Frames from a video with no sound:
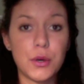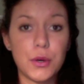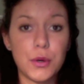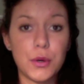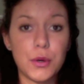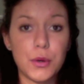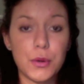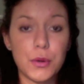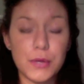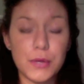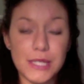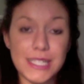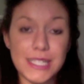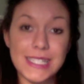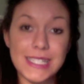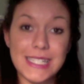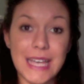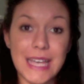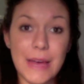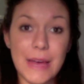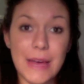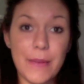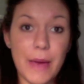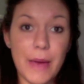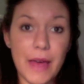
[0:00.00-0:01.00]
who is the
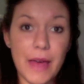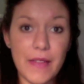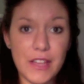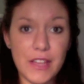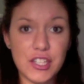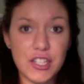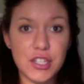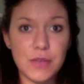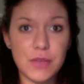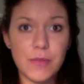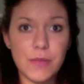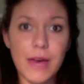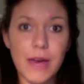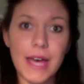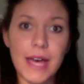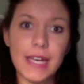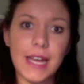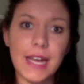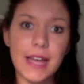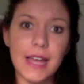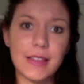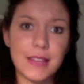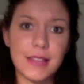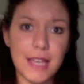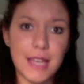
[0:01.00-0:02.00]
same man that she met
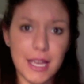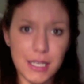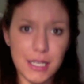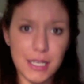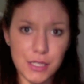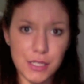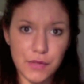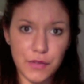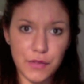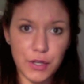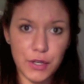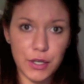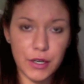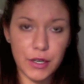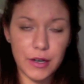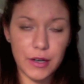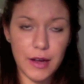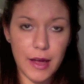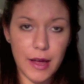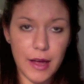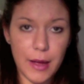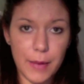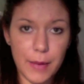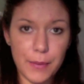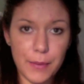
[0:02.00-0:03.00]
at the end of her
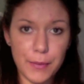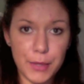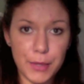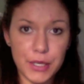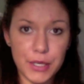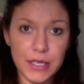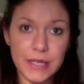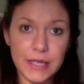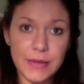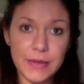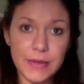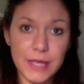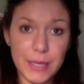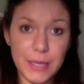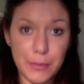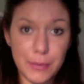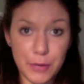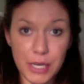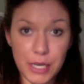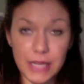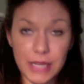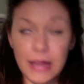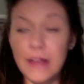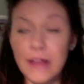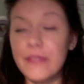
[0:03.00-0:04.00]
book Eat,
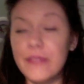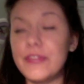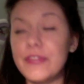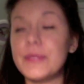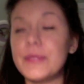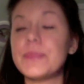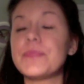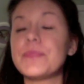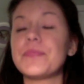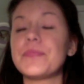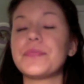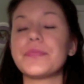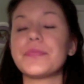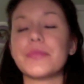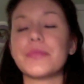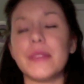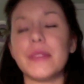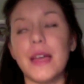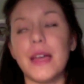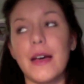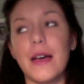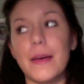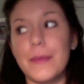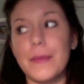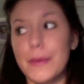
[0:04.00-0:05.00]
Pray, Love
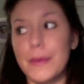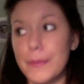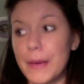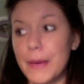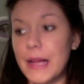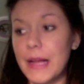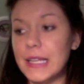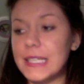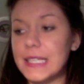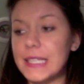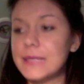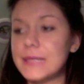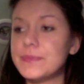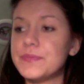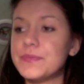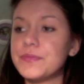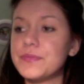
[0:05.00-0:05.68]
in Bali.